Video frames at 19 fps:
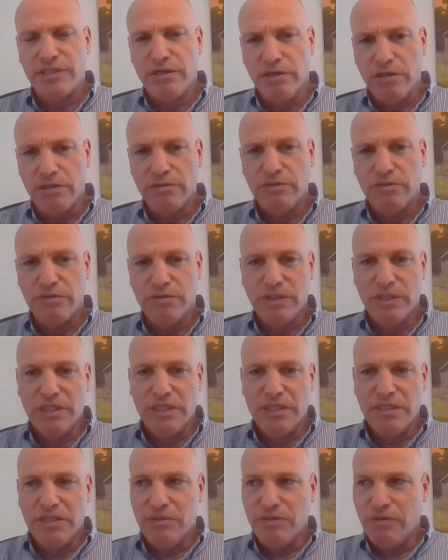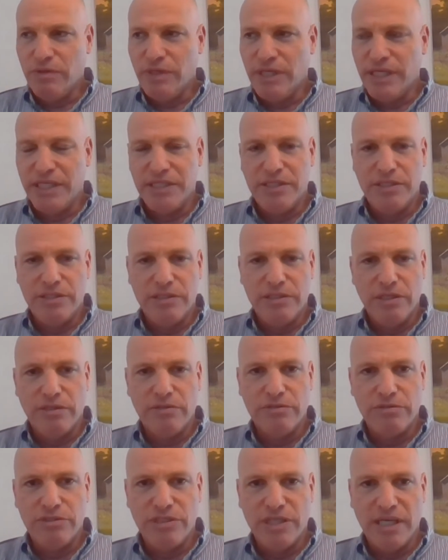ago when,
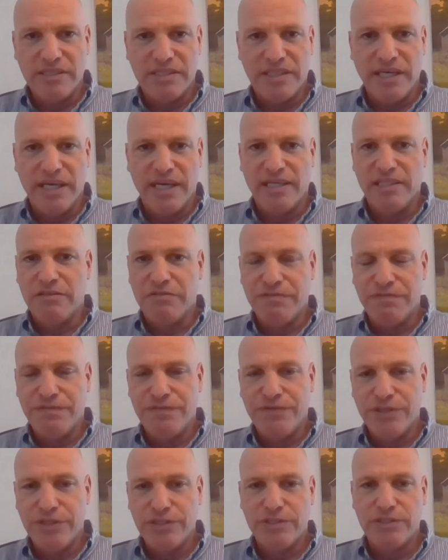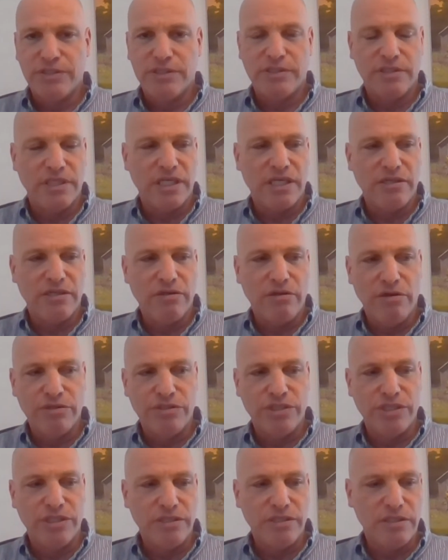we just had the first
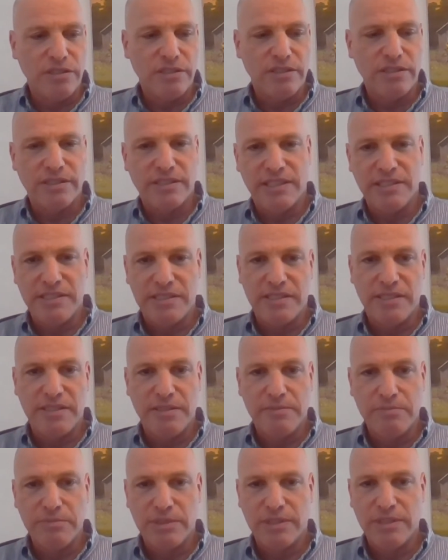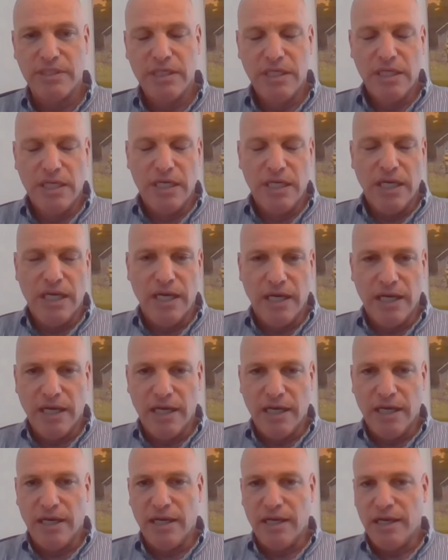technological systems
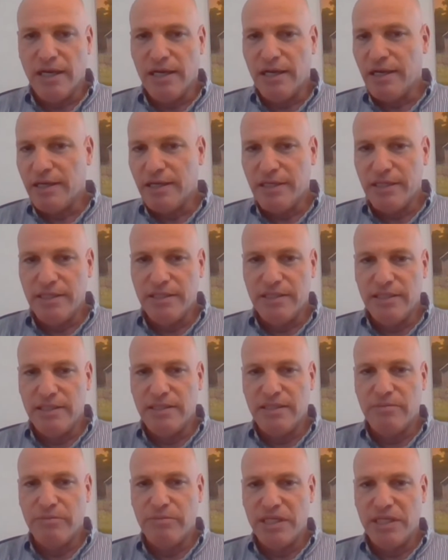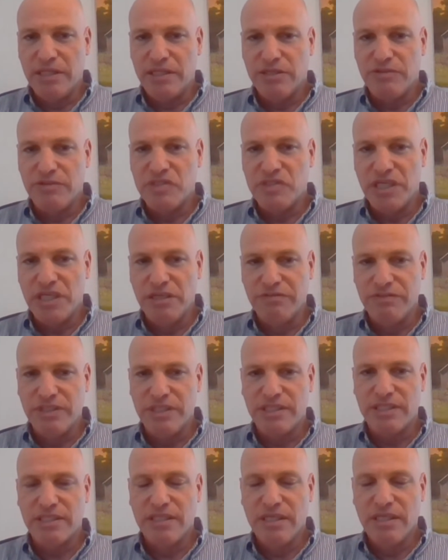in the military
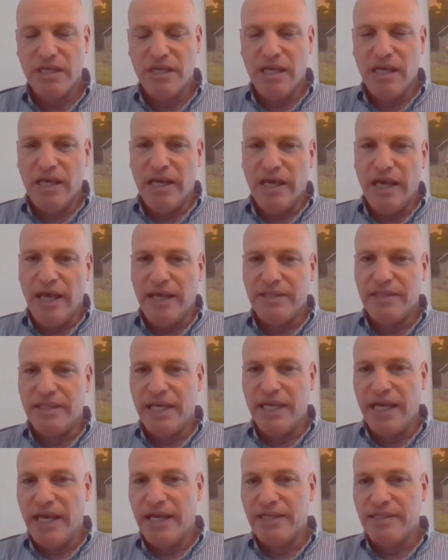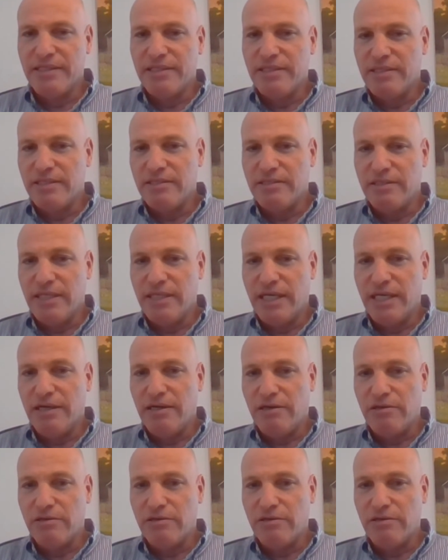service. And then they